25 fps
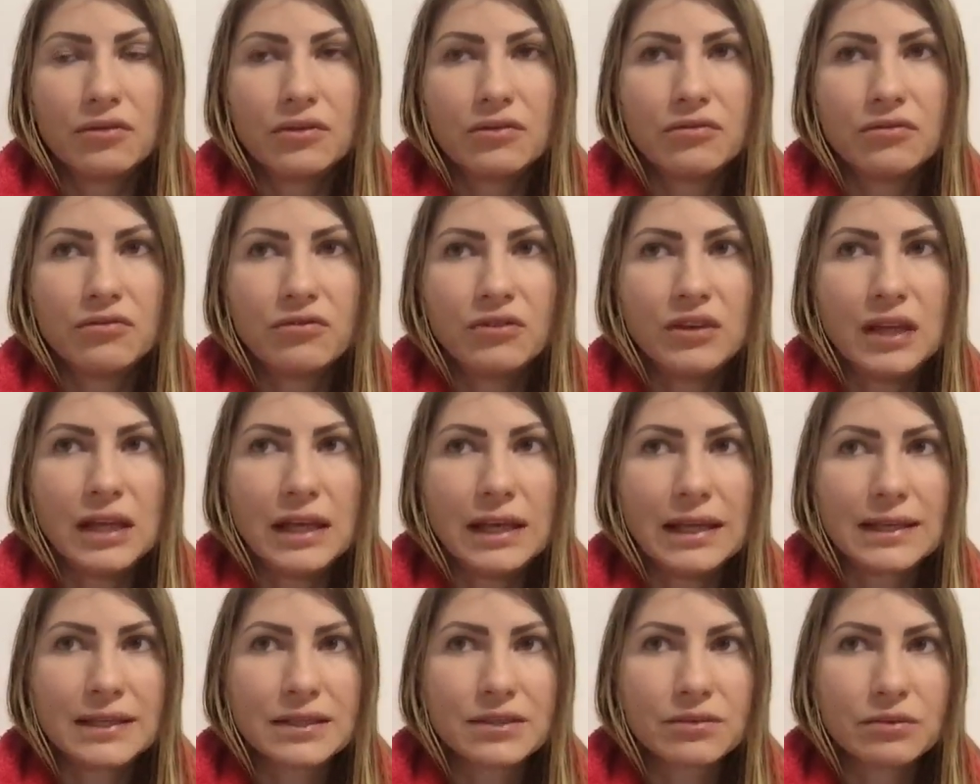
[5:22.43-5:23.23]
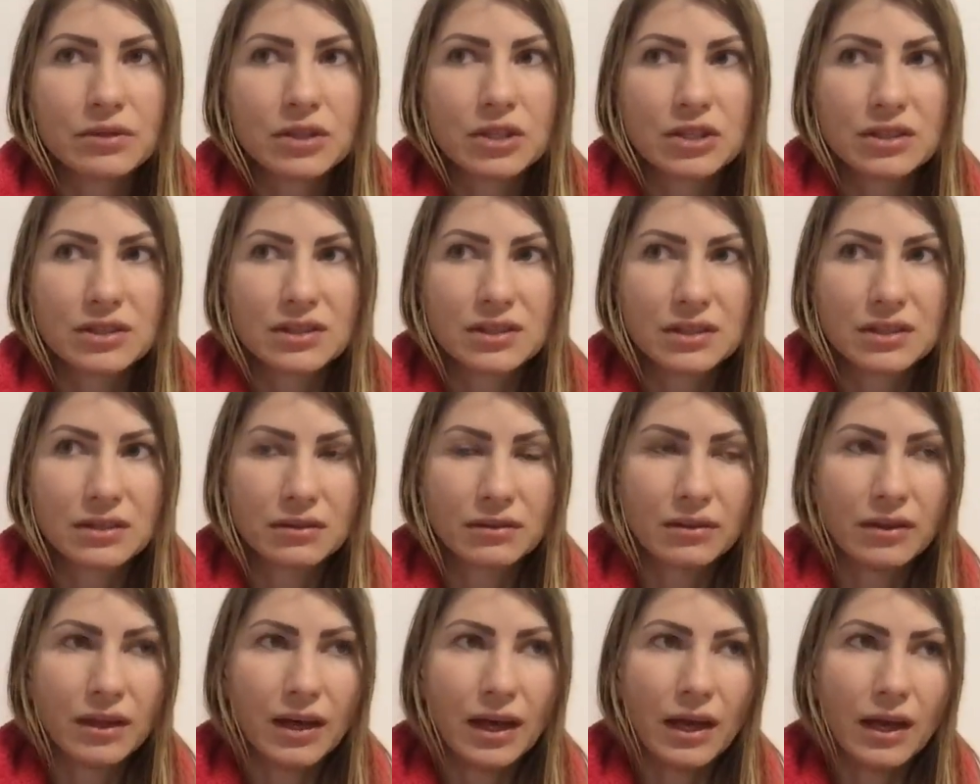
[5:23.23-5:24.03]
feelings which are
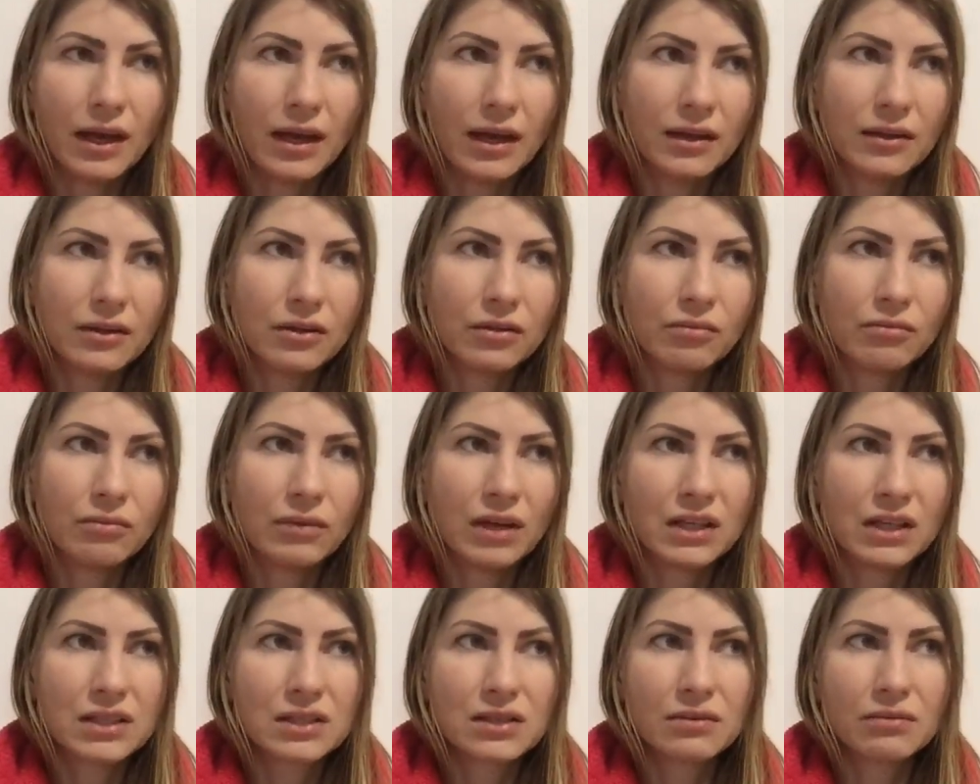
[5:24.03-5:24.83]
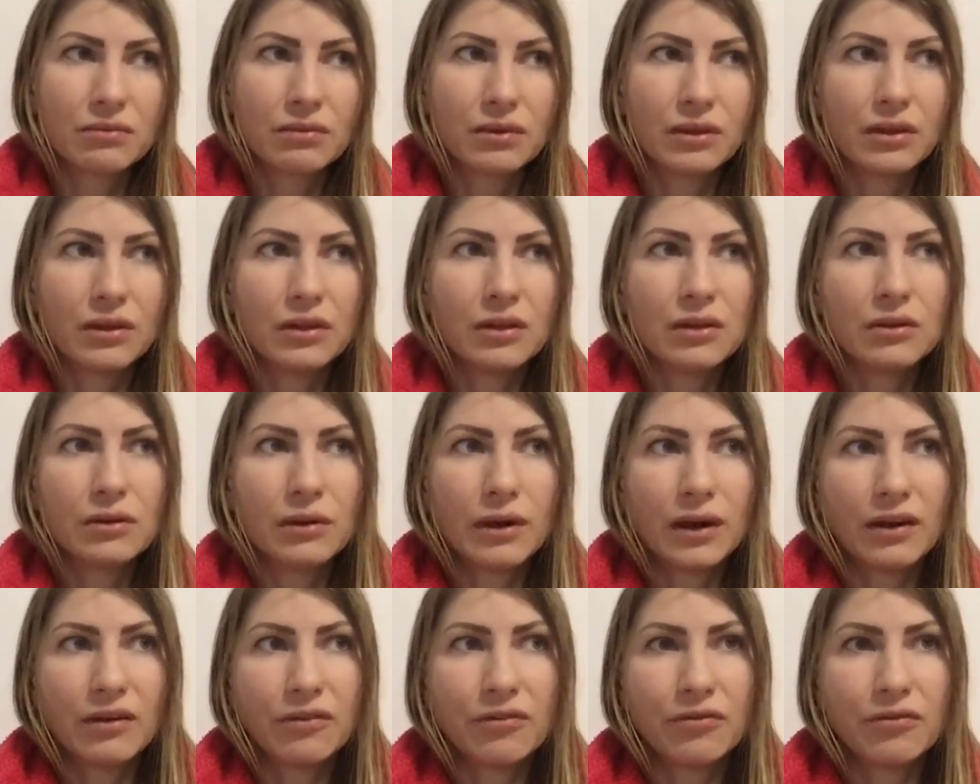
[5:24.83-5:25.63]
still there, and no matter whether you
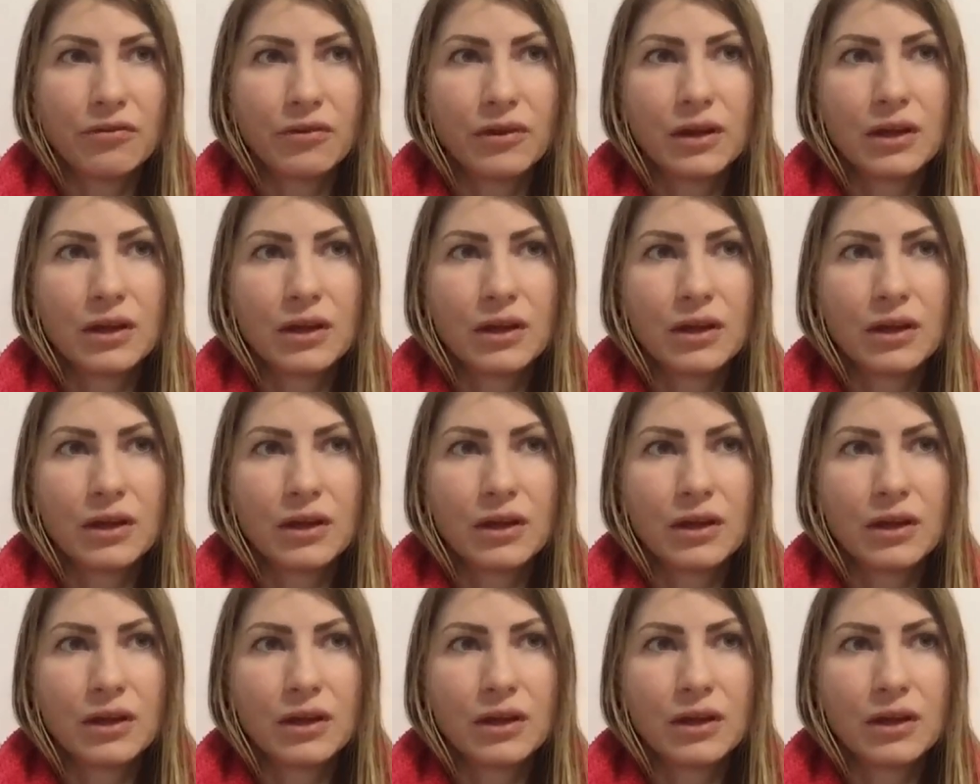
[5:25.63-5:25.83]
have